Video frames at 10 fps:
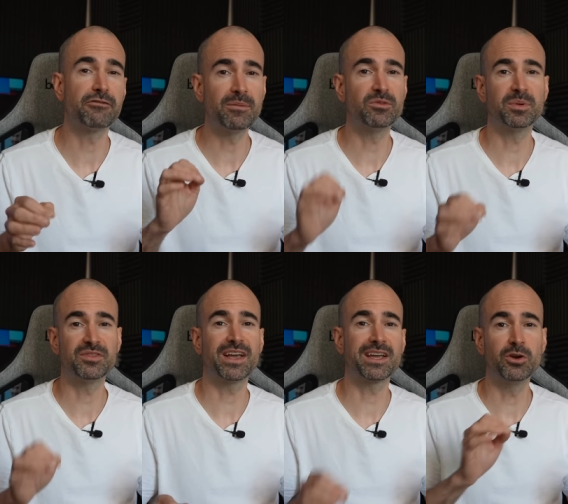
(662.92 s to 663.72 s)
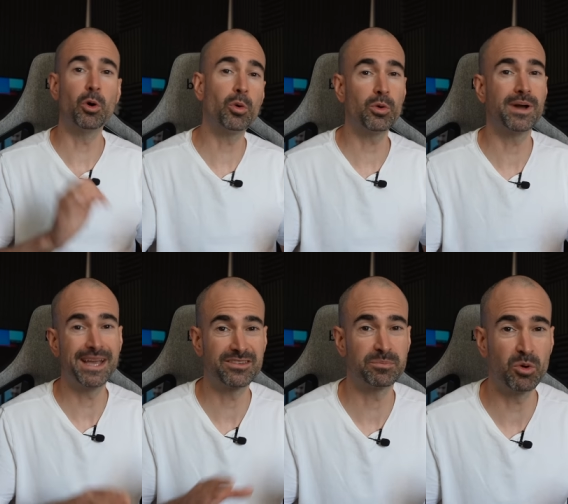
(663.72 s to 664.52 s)
frames per second auto
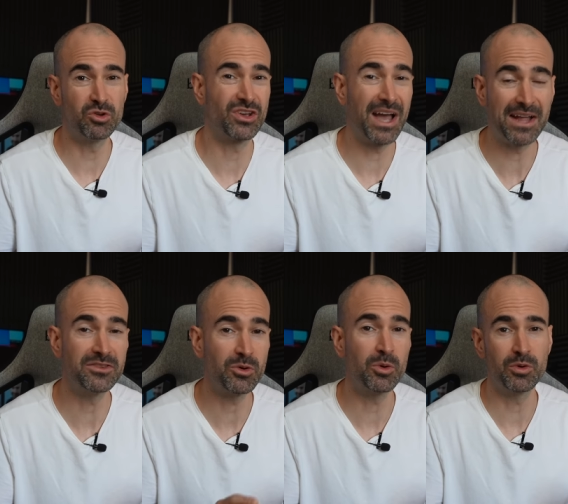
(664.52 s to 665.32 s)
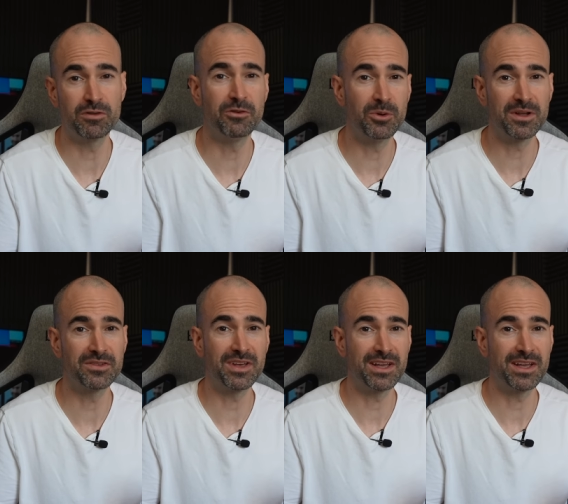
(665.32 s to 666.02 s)
exposure and autofocus